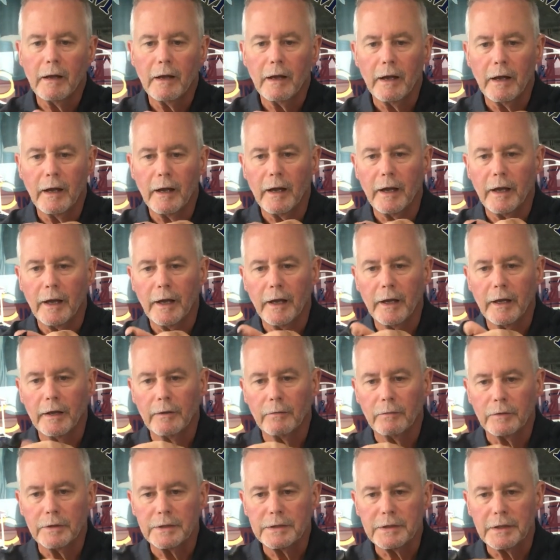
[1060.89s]

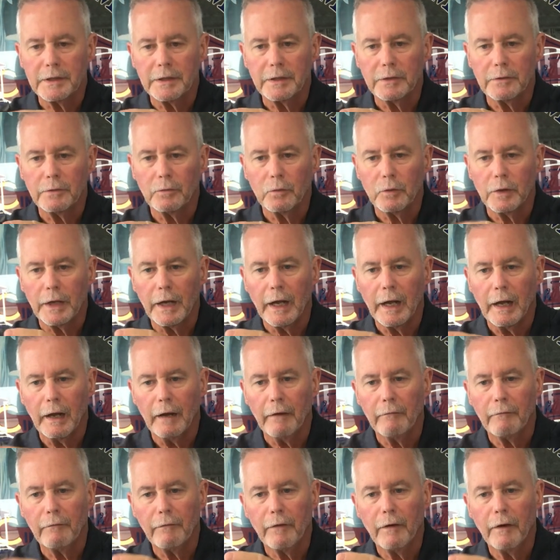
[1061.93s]
and we see we
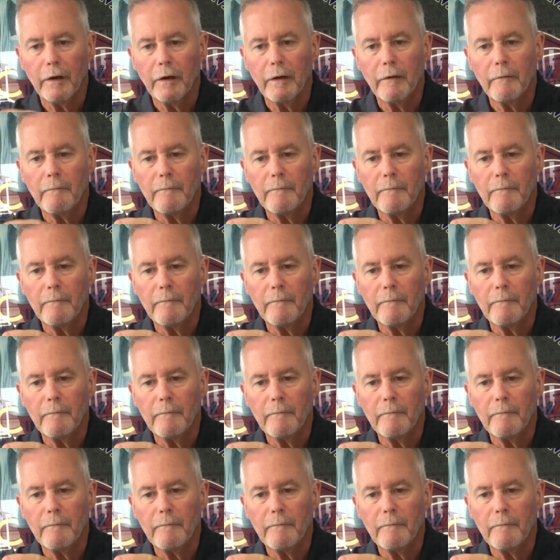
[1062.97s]
have